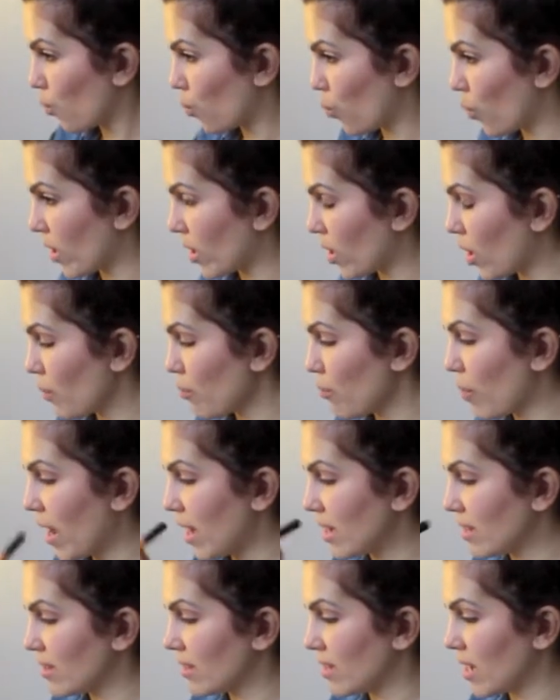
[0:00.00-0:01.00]
when I'm
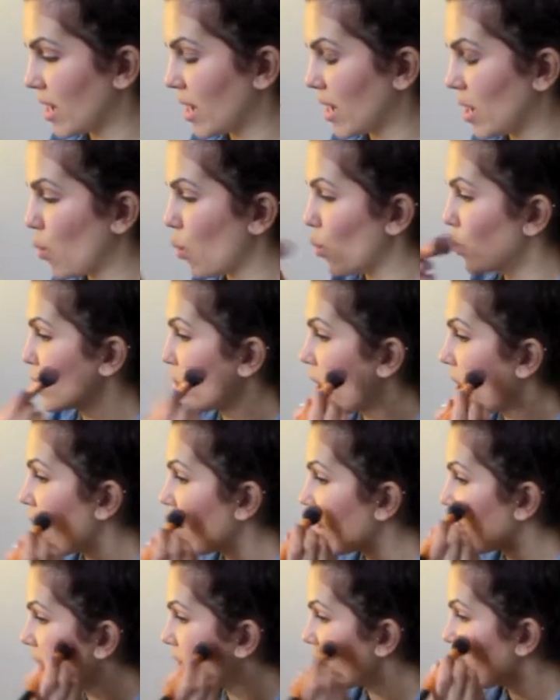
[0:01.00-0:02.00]
pasty or
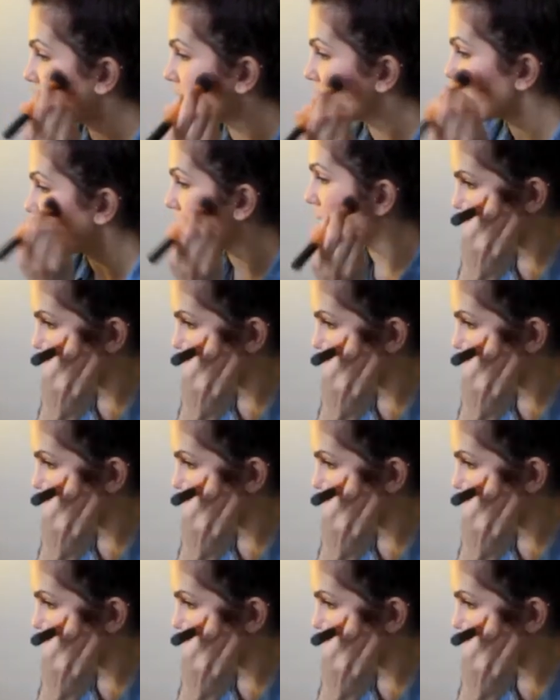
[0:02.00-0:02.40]
tired